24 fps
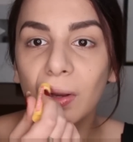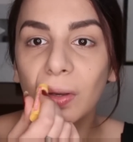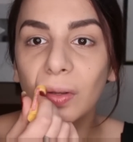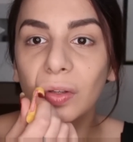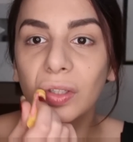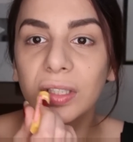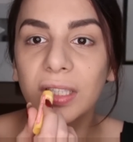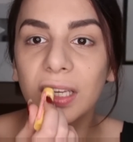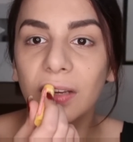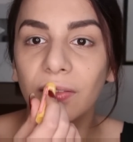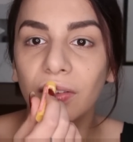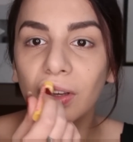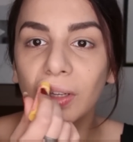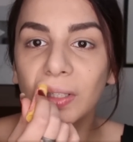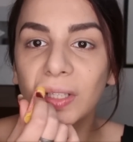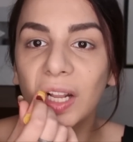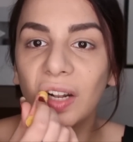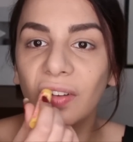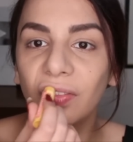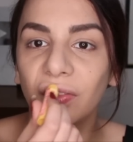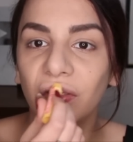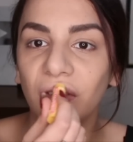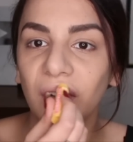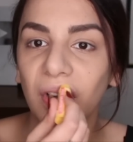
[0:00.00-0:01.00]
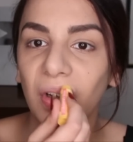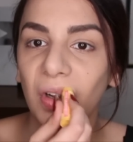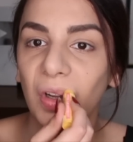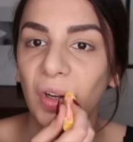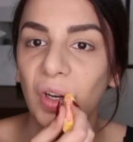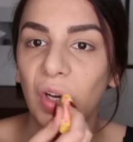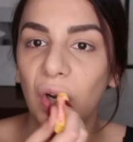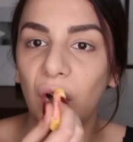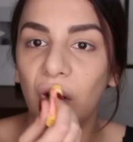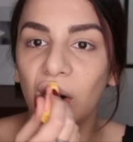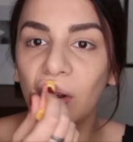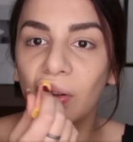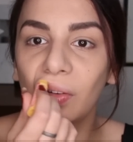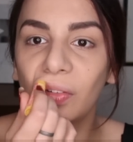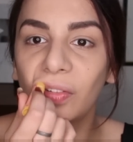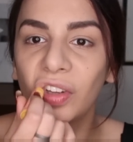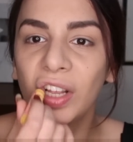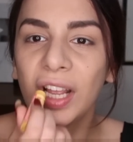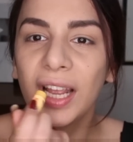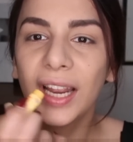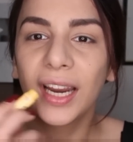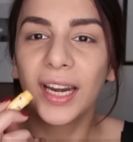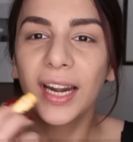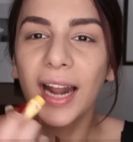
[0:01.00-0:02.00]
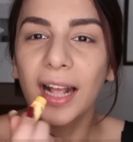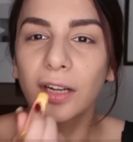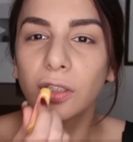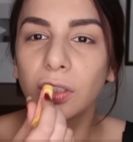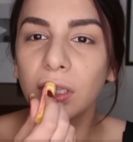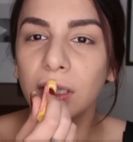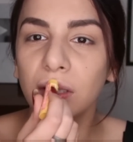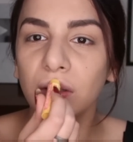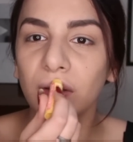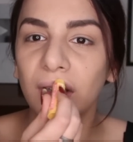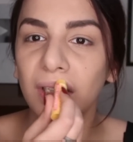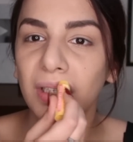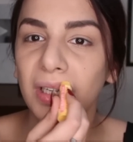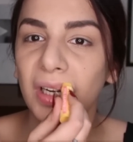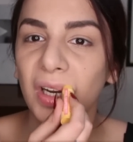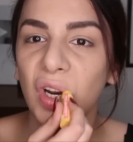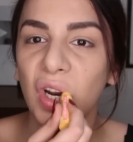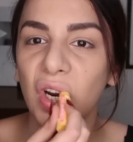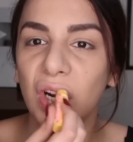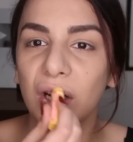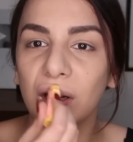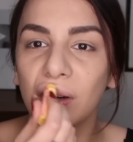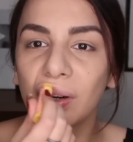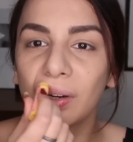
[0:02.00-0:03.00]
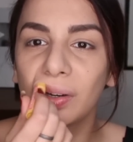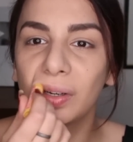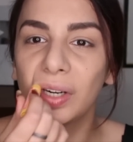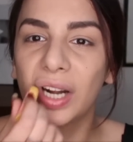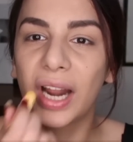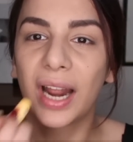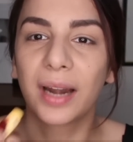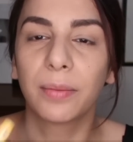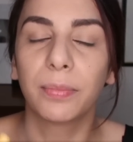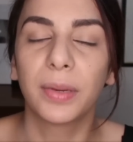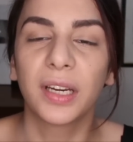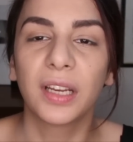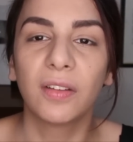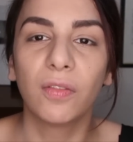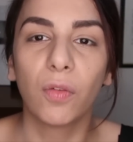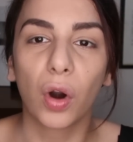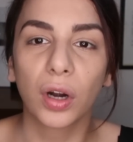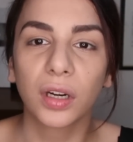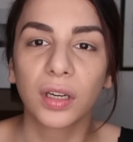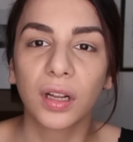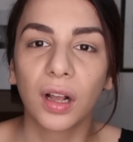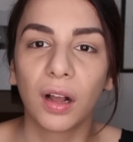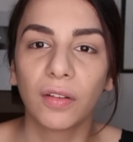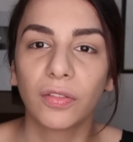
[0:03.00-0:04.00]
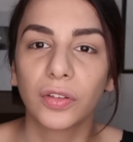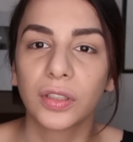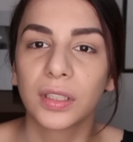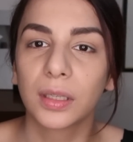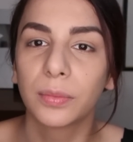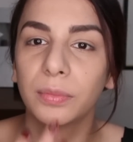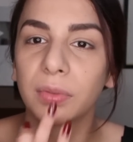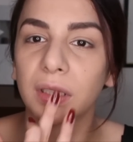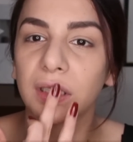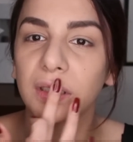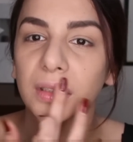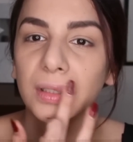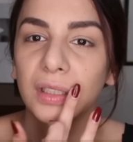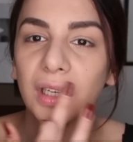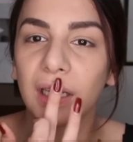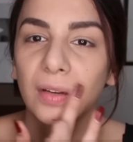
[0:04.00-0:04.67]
You'll save yourself a lot of... It actually smells like cranberry vodka for some reason.